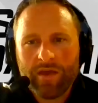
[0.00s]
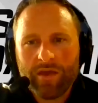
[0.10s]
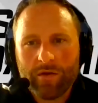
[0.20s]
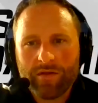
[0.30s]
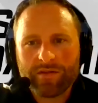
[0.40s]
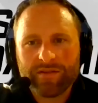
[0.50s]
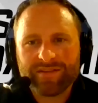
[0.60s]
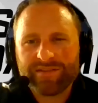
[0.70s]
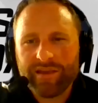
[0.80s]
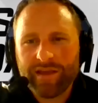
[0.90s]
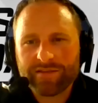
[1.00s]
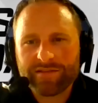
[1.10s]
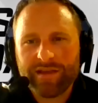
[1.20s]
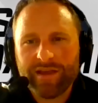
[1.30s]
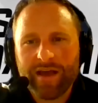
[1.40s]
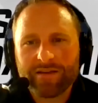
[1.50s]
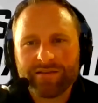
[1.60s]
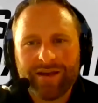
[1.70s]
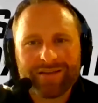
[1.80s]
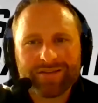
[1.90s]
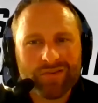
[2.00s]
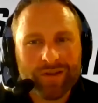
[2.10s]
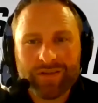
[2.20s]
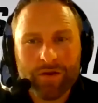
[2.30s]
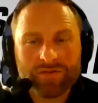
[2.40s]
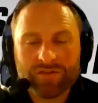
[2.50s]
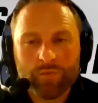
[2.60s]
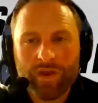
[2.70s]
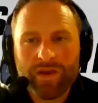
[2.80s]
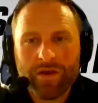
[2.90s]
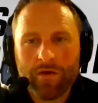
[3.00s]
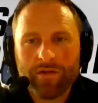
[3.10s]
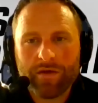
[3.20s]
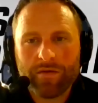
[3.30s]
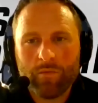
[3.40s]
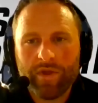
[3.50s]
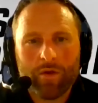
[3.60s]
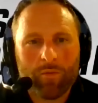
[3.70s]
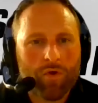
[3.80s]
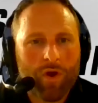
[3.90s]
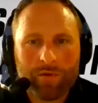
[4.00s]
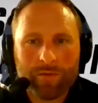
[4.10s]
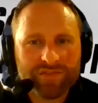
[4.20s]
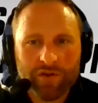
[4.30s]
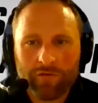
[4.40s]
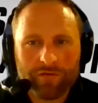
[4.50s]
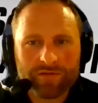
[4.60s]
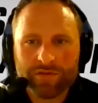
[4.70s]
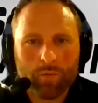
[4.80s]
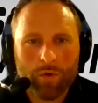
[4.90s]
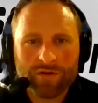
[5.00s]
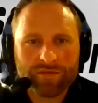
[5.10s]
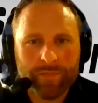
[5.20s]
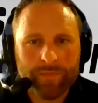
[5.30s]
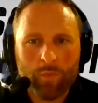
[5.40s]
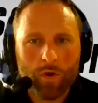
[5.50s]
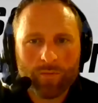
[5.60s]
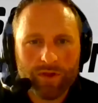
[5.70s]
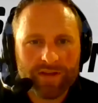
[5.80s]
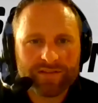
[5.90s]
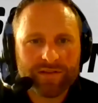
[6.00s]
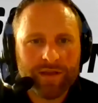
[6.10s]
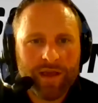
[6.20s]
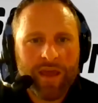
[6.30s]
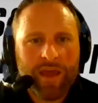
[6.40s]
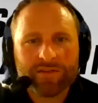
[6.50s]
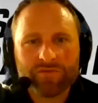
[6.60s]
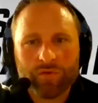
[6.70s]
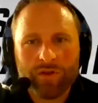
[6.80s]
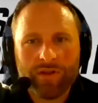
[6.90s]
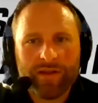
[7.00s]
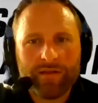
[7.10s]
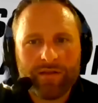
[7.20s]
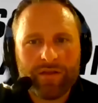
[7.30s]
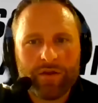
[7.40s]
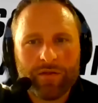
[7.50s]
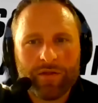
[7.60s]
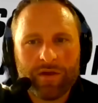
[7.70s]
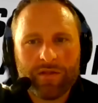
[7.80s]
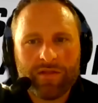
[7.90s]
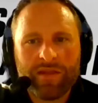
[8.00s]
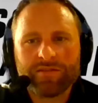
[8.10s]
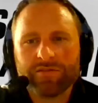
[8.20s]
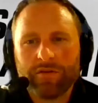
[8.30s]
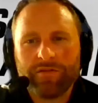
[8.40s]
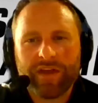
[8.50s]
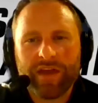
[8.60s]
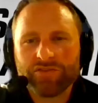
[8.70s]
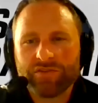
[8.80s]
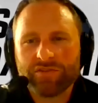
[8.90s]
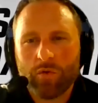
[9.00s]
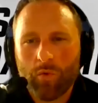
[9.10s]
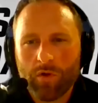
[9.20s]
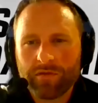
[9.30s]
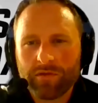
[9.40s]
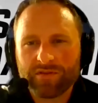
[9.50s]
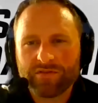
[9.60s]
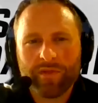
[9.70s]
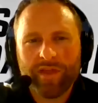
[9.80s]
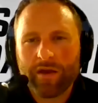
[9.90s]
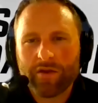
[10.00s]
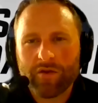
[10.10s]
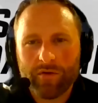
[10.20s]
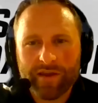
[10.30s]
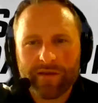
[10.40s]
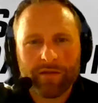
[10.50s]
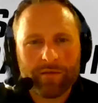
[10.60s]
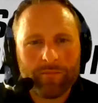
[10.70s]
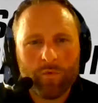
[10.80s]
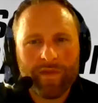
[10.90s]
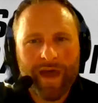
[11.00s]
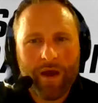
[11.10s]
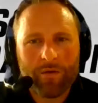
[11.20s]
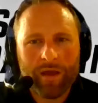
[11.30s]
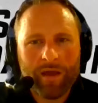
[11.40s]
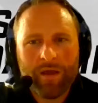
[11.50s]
you know the the CSCS and as strength coaches we know that we are problem solvers in the works workplace and it's really you know the these certifications are worthless without a curriculum without